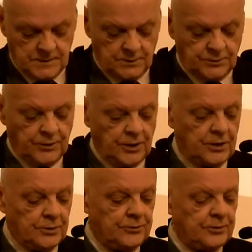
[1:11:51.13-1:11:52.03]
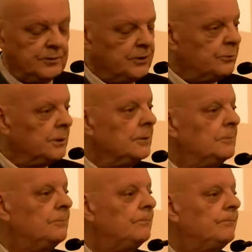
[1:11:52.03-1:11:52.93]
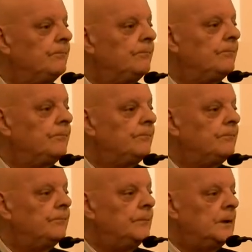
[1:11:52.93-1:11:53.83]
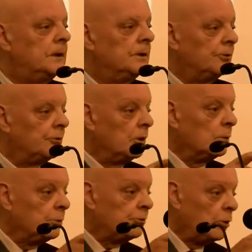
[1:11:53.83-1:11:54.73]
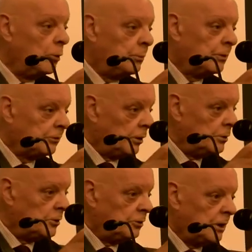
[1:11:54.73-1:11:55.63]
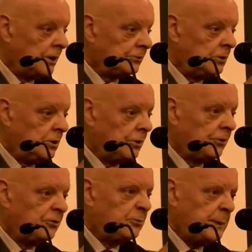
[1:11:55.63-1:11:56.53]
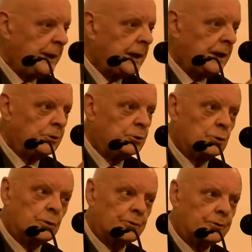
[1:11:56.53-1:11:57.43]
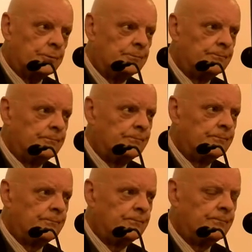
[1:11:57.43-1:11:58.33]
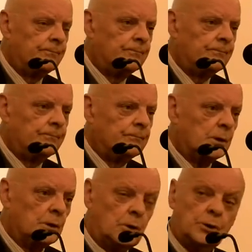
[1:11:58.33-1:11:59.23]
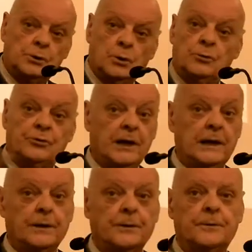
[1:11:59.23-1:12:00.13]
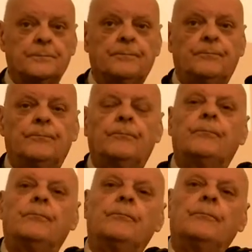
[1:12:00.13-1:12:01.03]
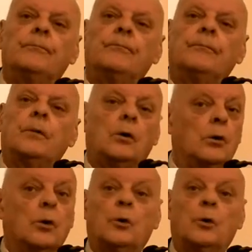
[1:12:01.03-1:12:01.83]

unto the house of Israel. There's always hope as long as God is speaking to us. When God goes silent, all